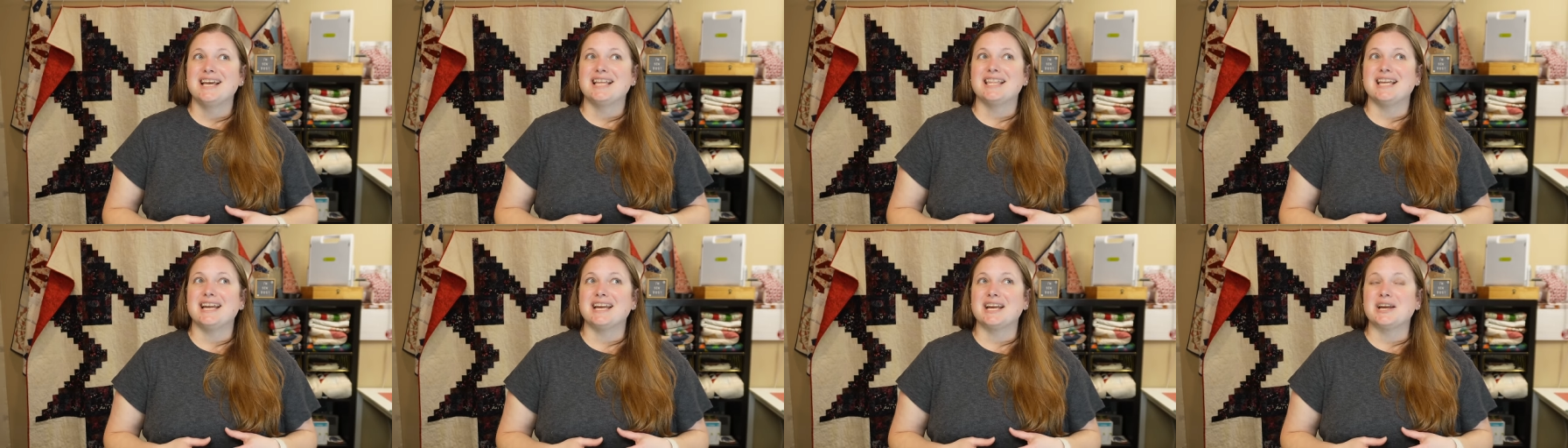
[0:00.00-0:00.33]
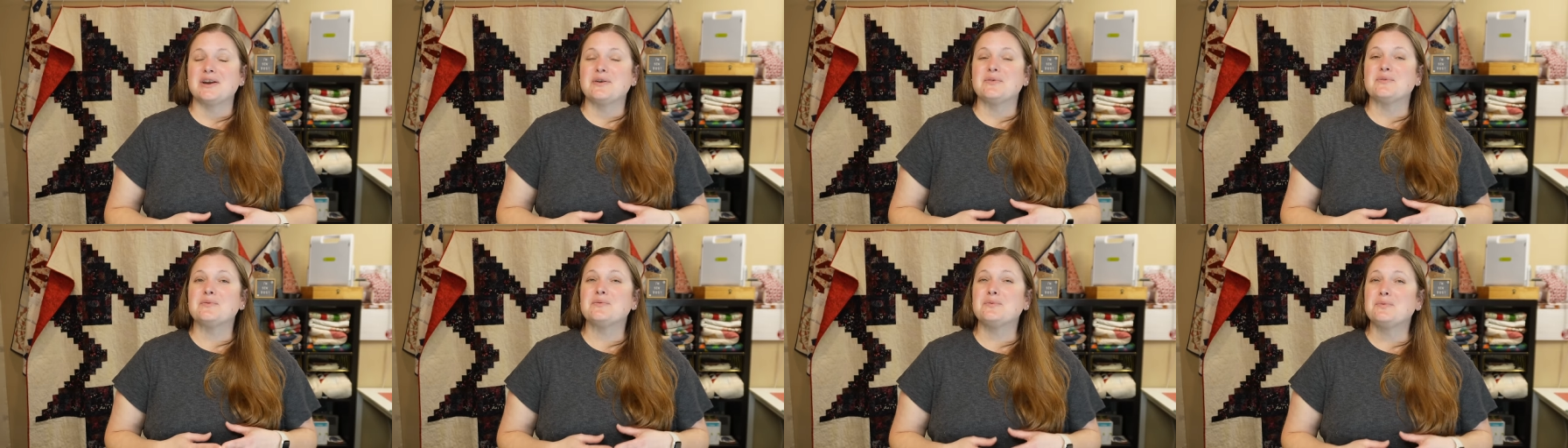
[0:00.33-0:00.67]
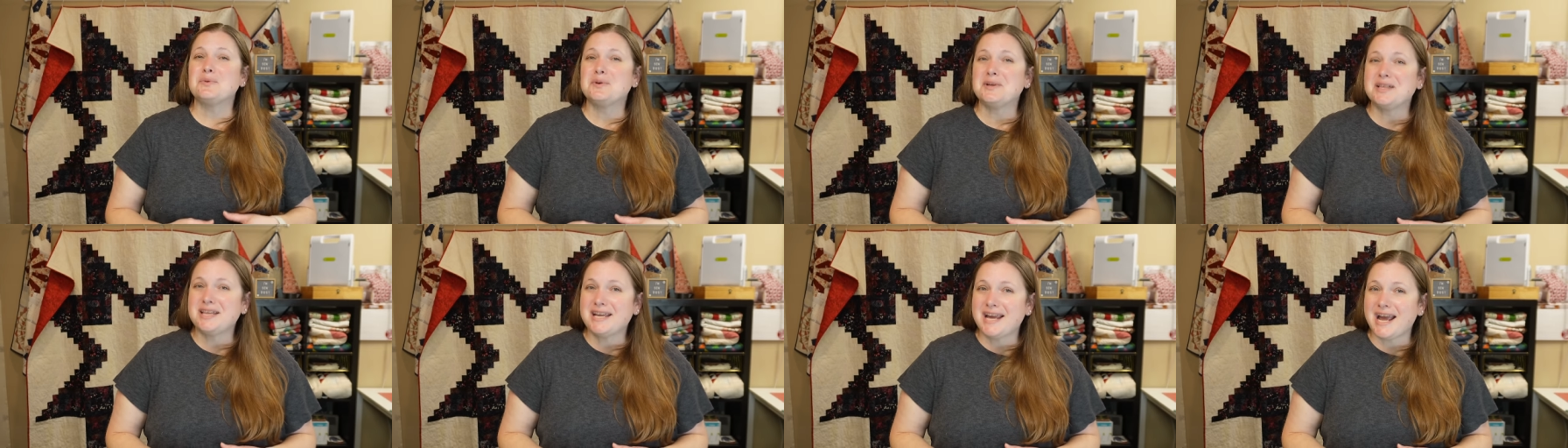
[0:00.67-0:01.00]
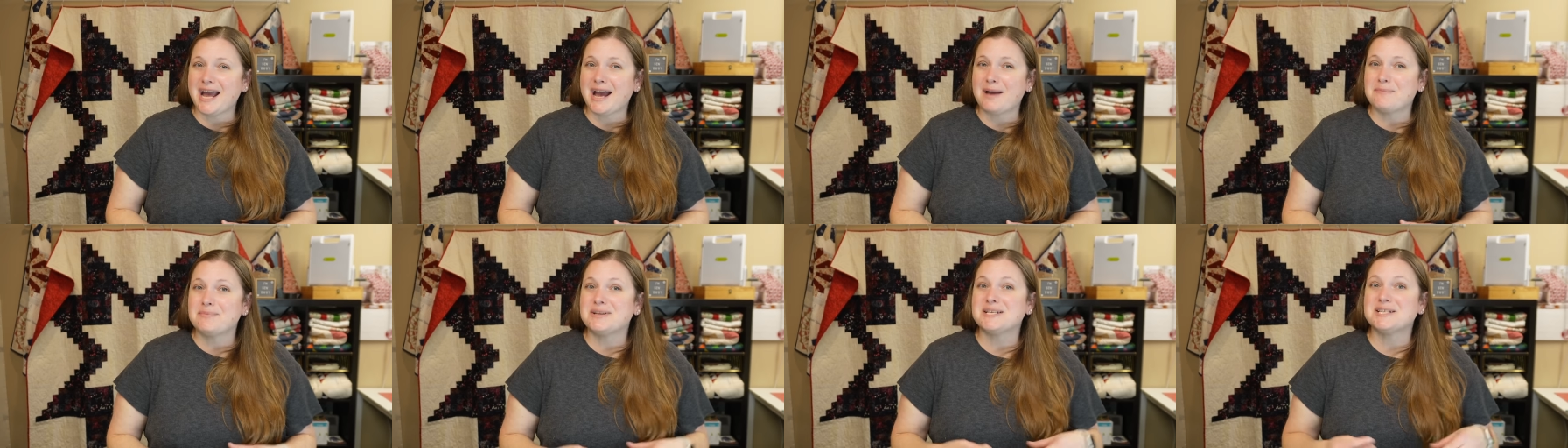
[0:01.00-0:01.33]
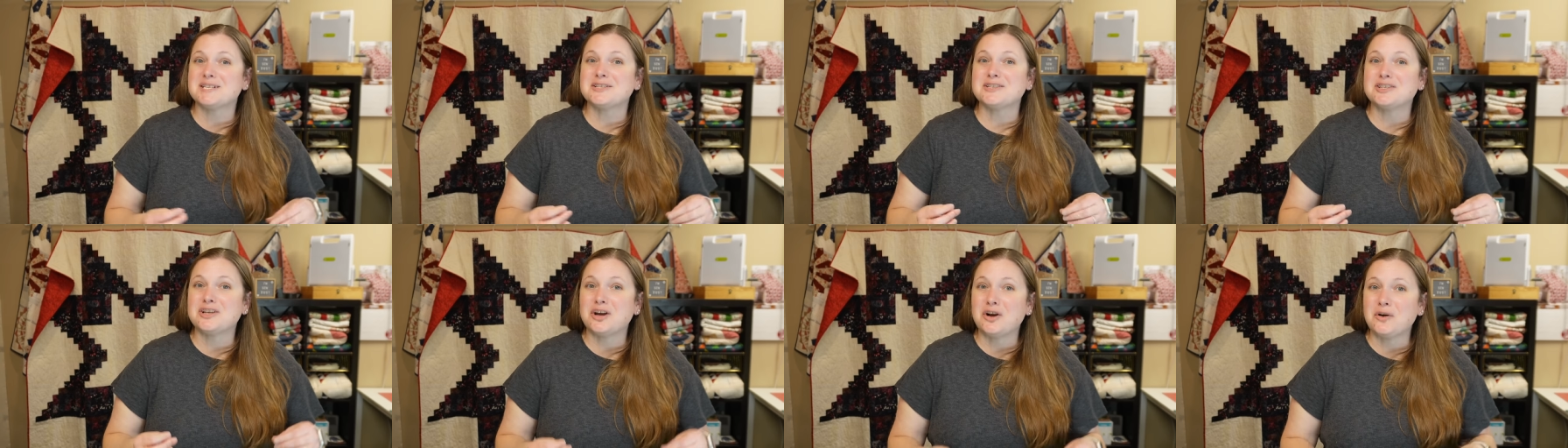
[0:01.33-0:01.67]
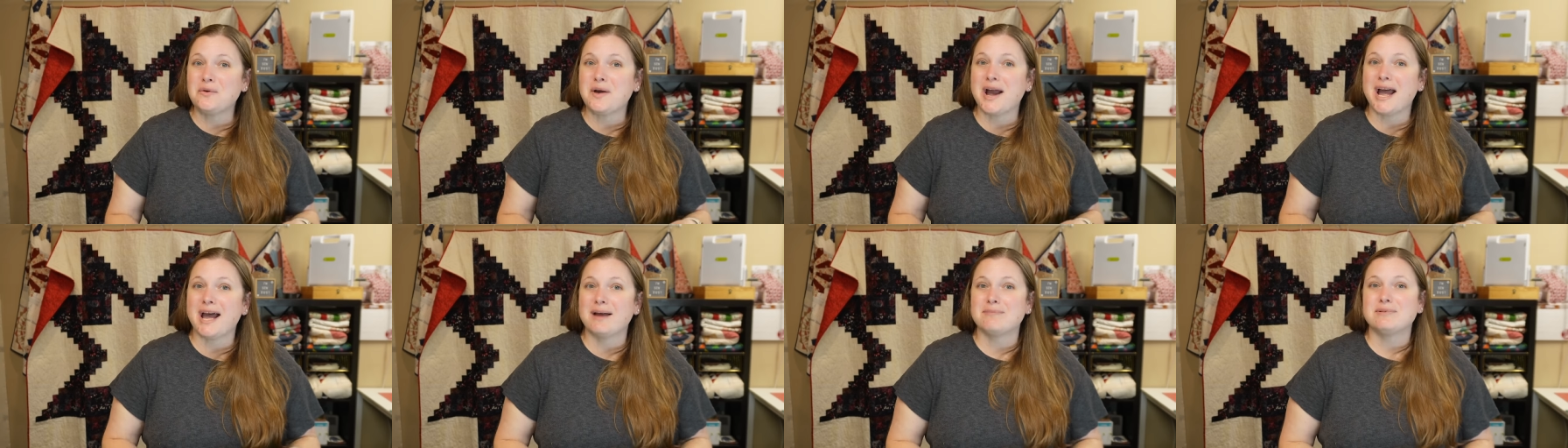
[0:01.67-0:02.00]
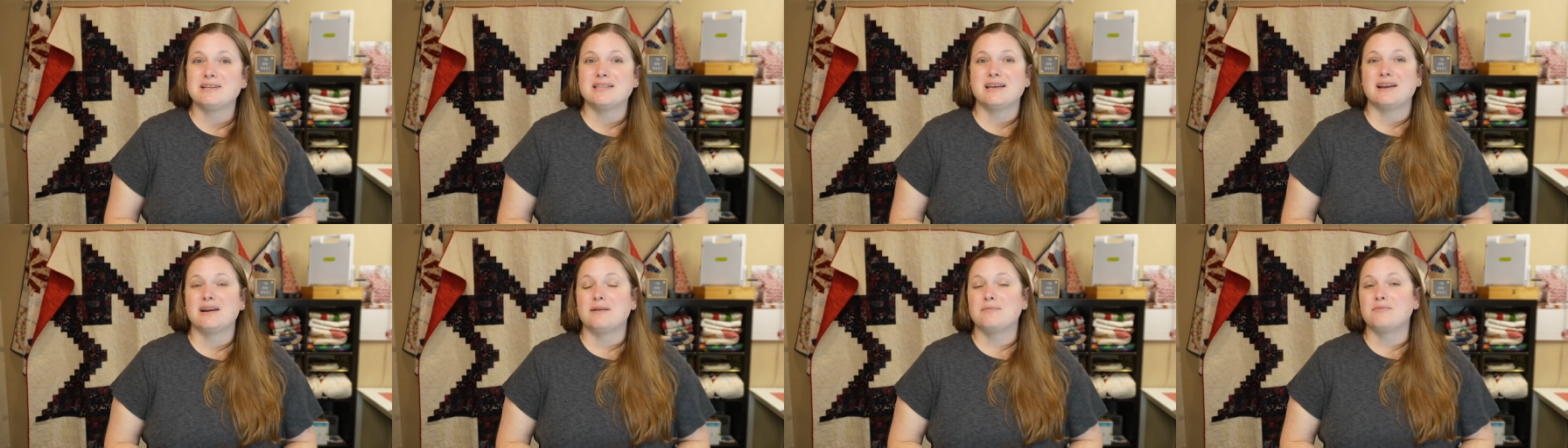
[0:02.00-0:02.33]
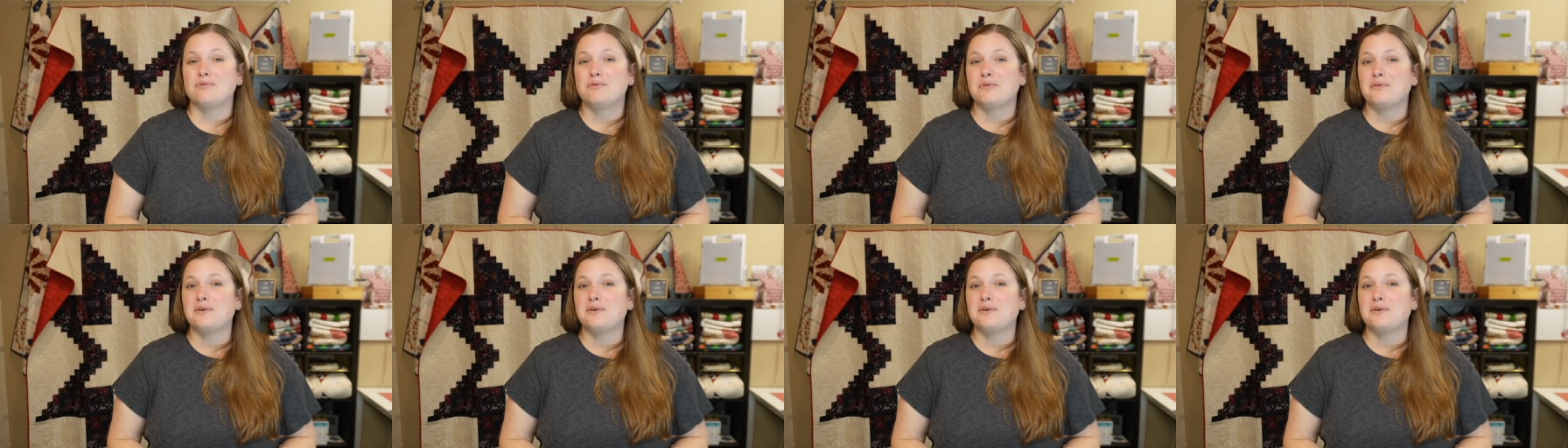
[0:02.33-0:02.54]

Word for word: Like really happy, so happy that I'm